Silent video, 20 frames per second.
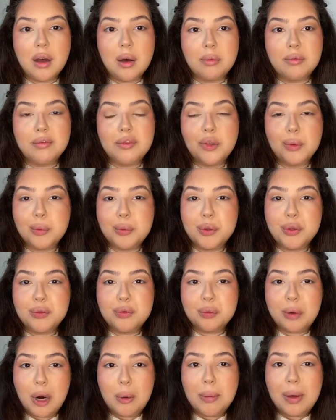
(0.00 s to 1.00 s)
Foolproof
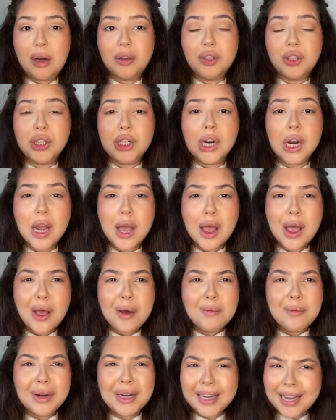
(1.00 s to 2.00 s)
Brow Powder,
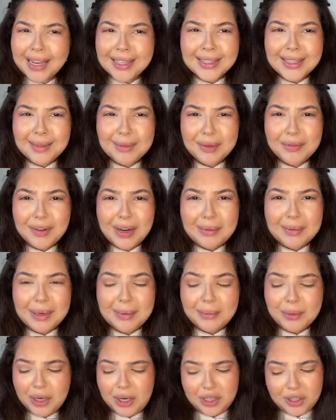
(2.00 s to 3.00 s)
but I can't seem to find my
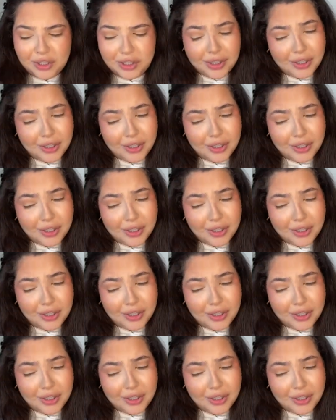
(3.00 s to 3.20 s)
brush,